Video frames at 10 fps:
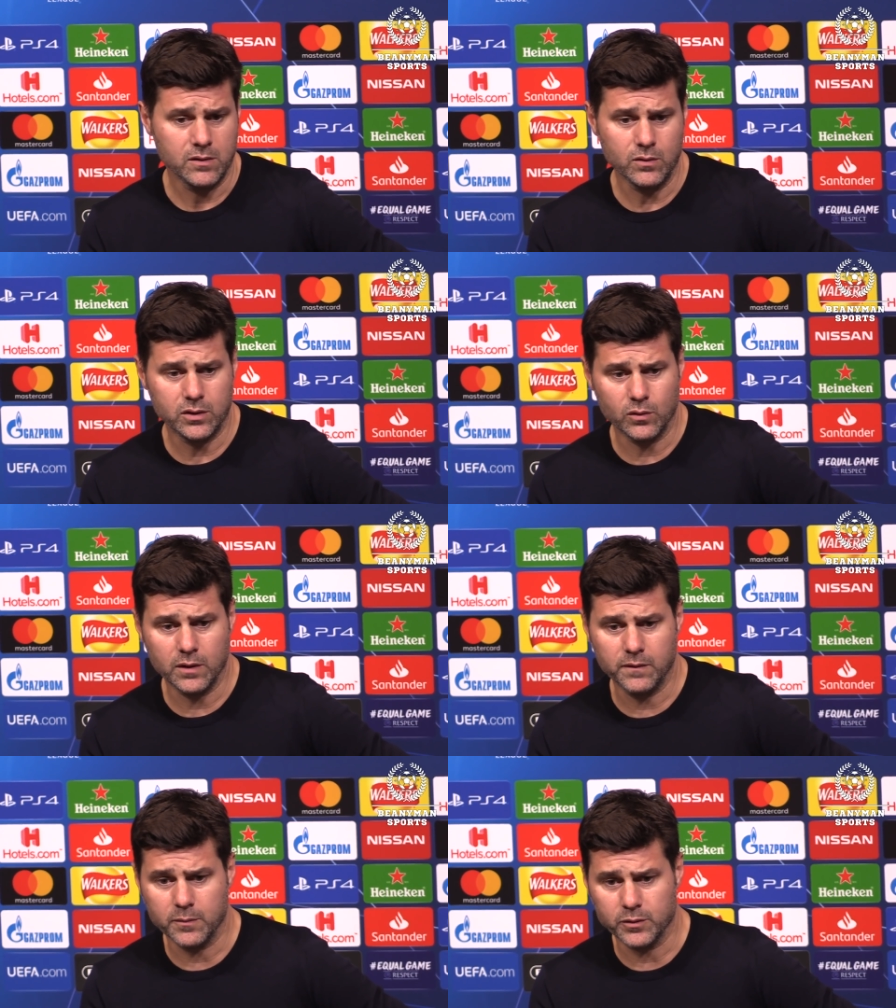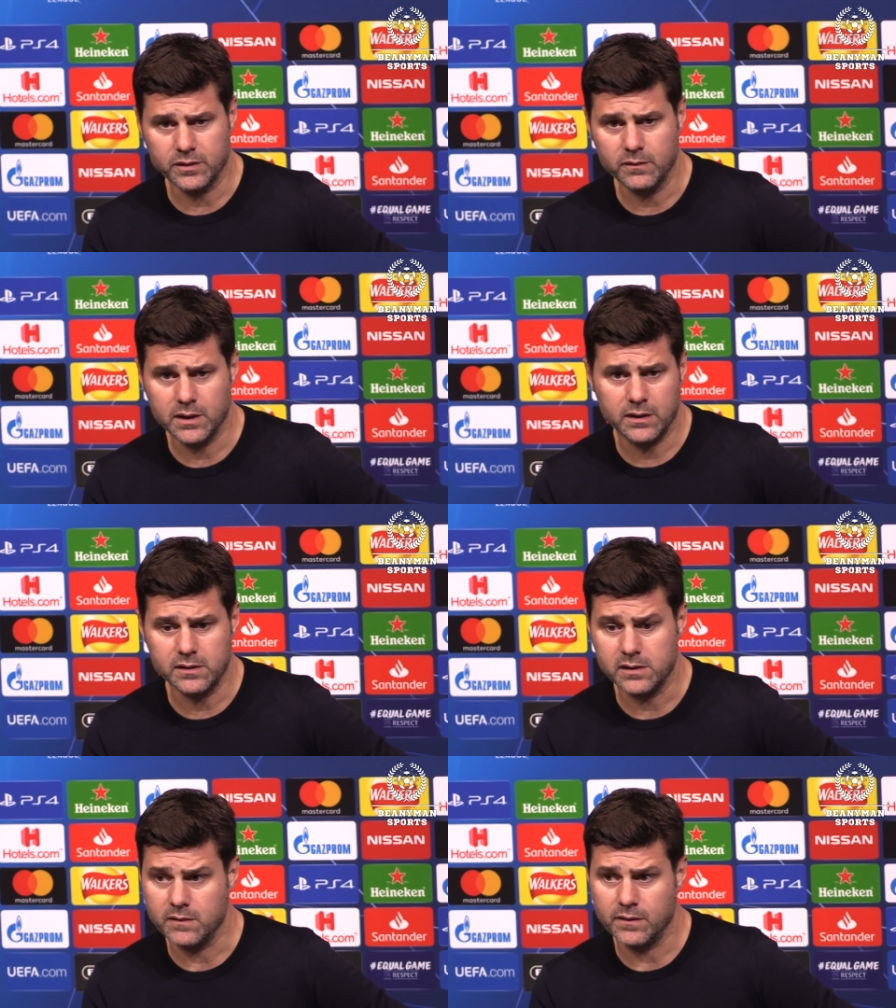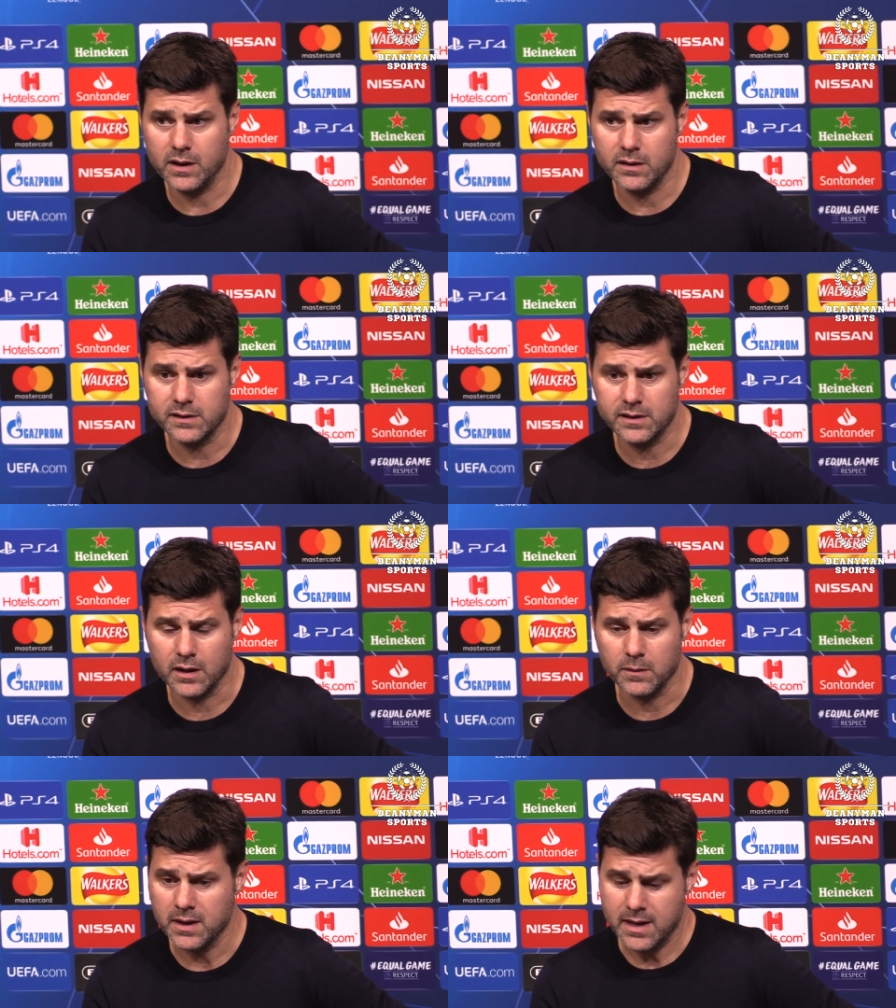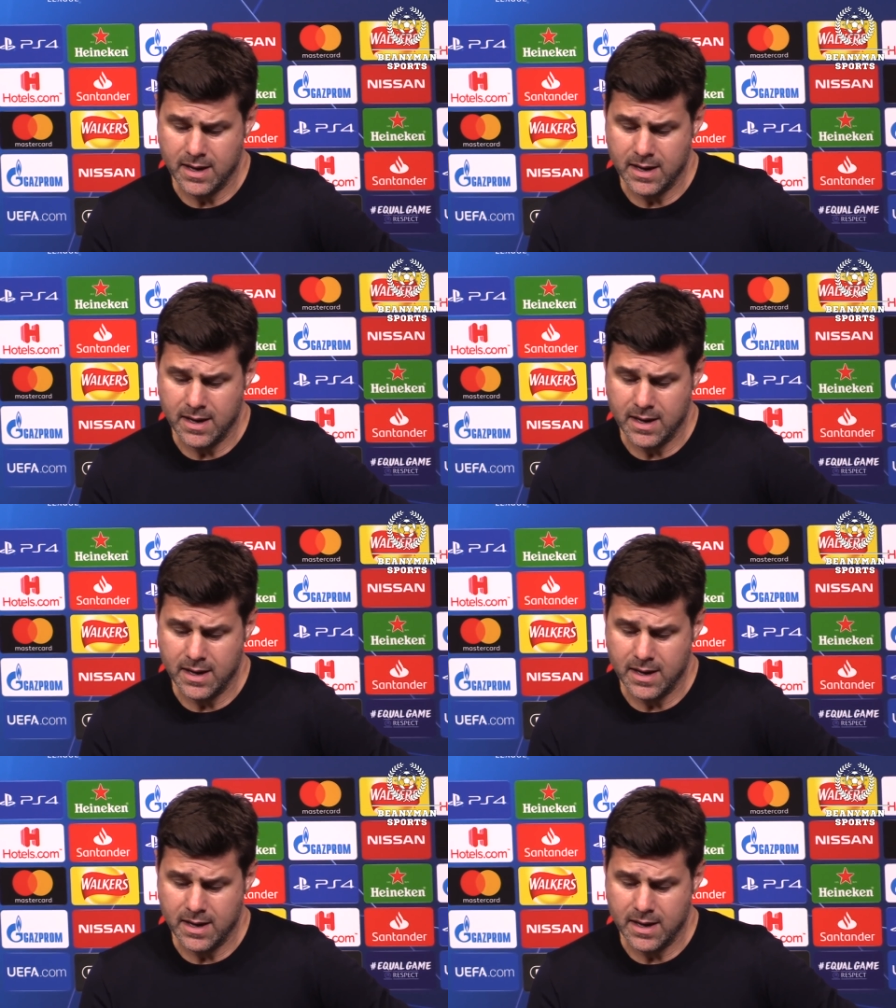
You need to give the possibilities if they deserve.